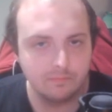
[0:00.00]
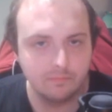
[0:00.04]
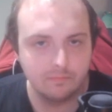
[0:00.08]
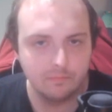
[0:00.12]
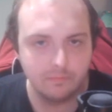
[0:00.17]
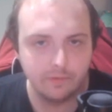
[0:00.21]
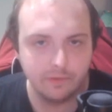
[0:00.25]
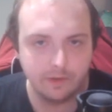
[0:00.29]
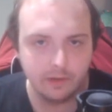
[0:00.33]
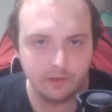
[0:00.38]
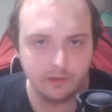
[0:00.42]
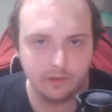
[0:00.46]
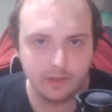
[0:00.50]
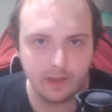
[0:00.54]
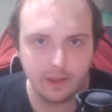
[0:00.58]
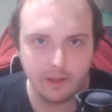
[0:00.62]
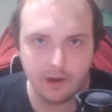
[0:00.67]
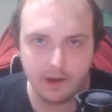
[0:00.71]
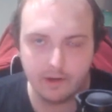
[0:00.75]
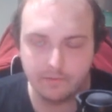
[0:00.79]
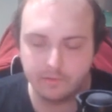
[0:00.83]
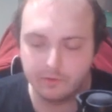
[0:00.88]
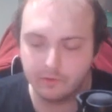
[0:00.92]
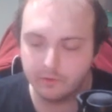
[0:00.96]
figure it out
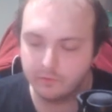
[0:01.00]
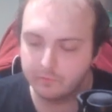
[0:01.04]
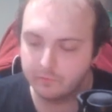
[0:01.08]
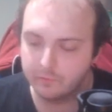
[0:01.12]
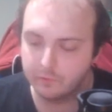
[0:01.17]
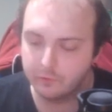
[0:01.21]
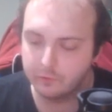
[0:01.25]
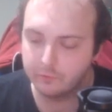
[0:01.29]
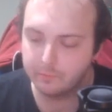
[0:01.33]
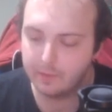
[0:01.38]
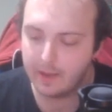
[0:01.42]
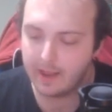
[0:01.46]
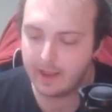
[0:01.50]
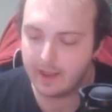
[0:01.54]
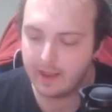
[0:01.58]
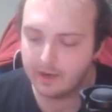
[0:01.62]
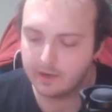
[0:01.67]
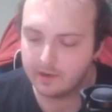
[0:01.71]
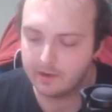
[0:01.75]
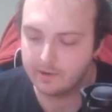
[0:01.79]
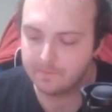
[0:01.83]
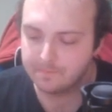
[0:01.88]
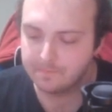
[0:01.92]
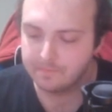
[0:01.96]
after this first
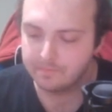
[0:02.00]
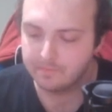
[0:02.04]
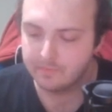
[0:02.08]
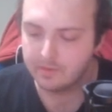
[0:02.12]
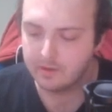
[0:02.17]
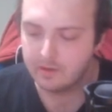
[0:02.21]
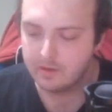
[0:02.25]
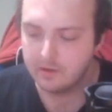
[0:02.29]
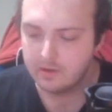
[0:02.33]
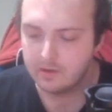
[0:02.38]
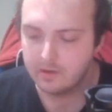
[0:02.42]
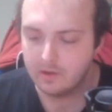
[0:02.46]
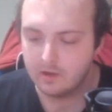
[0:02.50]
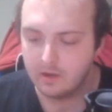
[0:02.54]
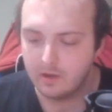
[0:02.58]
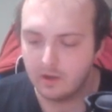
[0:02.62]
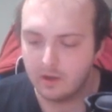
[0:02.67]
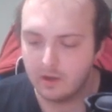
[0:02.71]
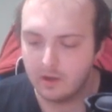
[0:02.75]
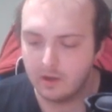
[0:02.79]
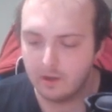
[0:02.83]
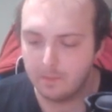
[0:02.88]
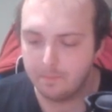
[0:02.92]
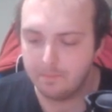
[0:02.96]
pack.
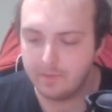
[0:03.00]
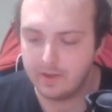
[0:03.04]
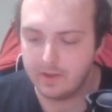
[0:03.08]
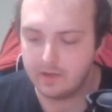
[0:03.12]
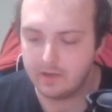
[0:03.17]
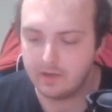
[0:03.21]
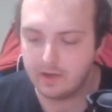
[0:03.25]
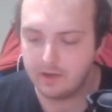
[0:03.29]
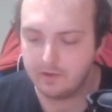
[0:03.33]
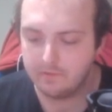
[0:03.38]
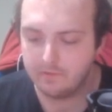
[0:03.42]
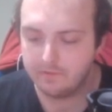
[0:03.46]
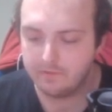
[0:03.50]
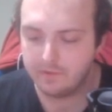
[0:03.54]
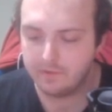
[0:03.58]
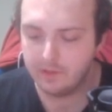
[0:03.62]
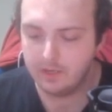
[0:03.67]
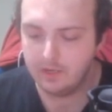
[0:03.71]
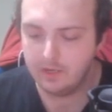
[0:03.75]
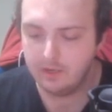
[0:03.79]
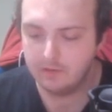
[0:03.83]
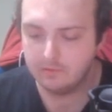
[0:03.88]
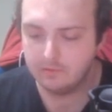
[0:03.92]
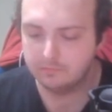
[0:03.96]
Pit Knight
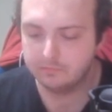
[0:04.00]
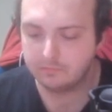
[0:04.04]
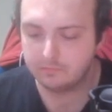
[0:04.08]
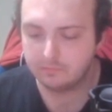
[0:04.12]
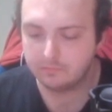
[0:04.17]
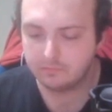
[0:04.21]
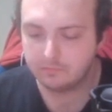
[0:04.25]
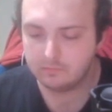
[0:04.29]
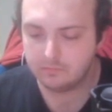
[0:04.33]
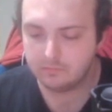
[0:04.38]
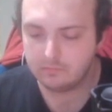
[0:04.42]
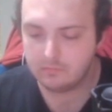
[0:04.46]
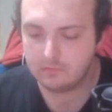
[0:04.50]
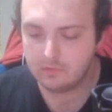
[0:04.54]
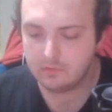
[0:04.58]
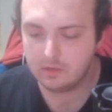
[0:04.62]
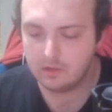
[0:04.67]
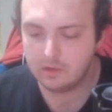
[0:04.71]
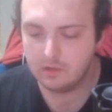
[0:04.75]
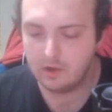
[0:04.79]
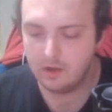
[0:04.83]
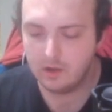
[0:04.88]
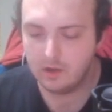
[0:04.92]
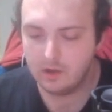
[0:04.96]
Philly,
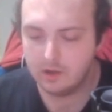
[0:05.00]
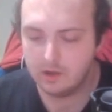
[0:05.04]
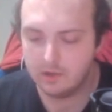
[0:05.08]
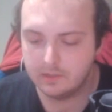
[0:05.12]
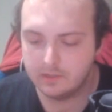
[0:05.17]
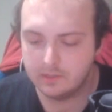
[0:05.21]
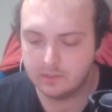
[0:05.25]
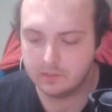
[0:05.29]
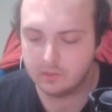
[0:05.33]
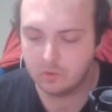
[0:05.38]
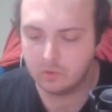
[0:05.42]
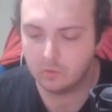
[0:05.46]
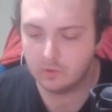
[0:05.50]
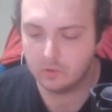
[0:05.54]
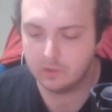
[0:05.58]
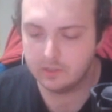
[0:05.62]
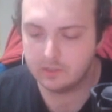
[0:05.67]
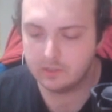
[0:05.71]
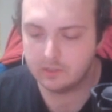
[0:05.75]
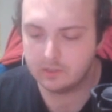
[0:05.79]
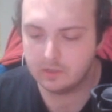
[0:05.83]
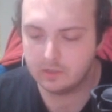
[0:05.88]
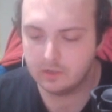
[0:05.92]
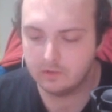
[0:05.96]

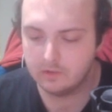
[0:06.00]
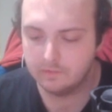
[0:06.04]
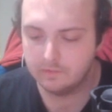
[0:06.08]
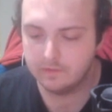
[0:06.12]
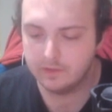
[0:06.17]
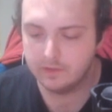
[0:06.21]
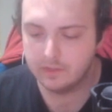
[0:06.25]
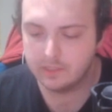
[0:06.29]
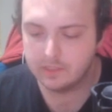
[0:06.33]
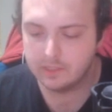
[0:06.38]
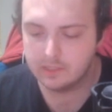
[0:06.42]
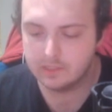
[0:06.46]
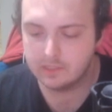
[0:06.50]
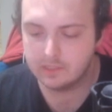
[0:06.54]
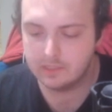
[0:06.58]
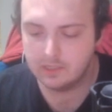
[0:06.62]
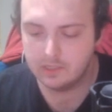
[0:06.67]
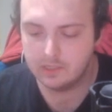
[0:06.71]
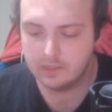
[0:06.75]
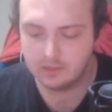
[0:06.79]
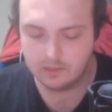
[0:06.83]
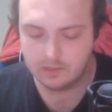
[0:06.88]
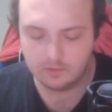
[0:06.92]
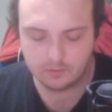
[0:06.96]
Discordance of the
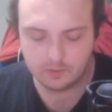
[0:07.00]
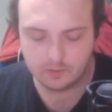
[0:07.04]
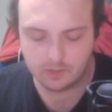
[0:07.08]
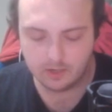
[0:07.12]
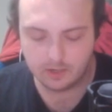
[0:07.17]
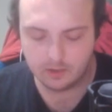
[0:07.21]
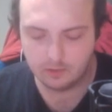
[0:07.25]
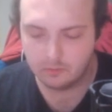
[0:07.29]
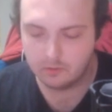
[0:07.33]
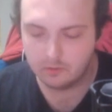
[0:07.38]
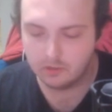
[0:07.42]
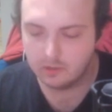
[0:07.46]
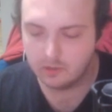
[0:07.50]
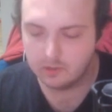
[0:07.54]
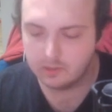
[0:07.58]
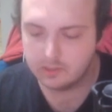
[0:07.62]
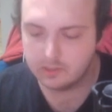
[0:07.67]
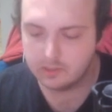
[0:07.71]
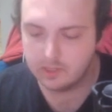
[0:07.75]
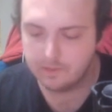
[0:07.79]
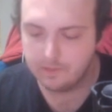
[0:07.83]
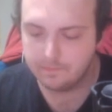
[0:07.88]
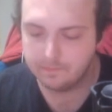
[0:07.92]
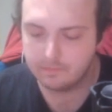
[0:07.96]
Testina, terrible
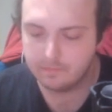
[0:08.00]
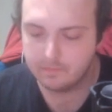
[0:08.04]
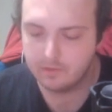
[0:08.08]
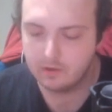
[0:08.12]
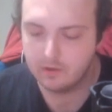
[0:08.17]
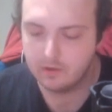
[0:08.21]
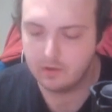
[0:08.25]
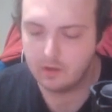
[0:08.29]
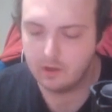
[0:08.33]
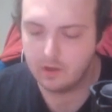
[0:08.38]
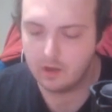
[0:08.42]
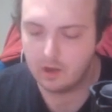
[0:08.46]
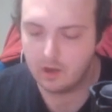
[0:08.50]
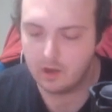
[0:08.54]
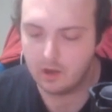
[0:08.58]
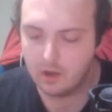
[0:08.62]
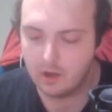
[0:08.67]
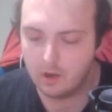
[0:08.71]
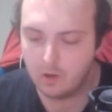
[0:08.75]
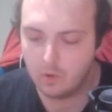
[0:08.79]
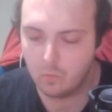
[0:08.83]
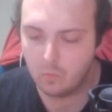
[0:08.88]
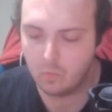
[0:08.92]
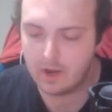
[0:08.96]
archetype,
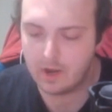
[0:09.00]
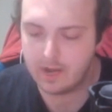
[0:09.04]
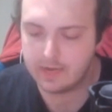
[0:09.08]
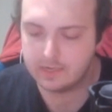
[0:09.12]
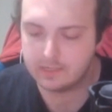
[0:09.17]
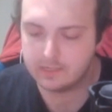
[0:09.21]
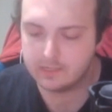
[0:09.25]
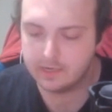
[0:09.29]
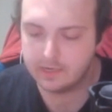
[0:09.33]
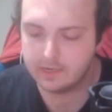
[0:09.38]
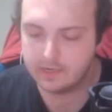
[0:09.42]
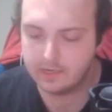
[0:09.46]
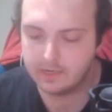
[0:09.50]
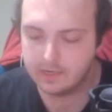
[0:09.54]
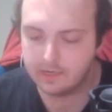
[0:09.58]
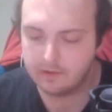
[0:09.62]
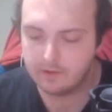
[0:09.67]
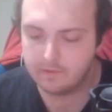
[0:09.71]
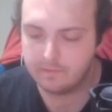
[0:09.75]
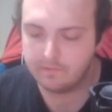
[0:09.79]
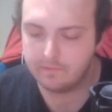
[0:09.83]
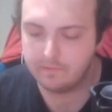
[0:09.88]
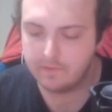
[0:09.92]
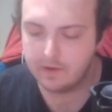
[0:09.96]
Watt
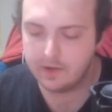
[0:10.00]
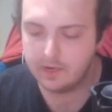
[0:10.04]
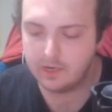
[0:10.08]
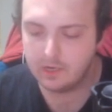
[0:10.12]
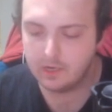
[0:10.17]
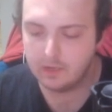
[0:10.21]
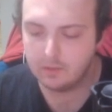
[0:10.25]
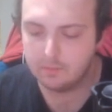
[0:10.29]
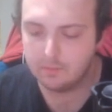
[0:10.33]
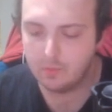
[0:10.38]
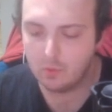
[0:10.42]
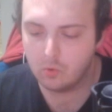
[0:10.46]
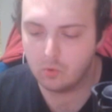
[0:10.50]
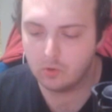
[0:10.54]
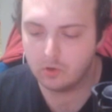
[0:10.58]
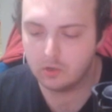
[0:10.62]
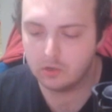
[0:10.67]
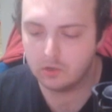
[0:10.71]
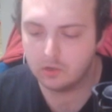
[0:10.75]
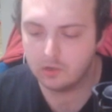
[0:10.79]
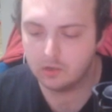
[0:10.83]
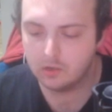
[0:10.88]
Psychic Fighting Porter,